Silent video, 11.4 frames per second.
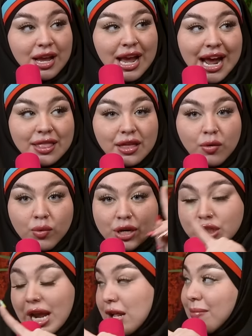had the one
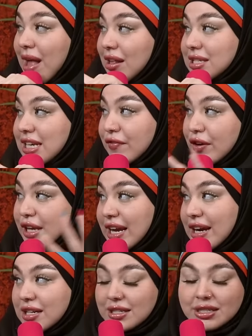child policy for yeah,
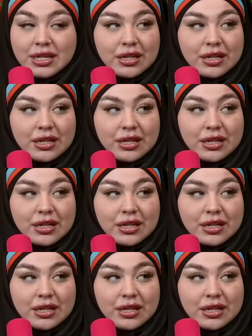years until yeah.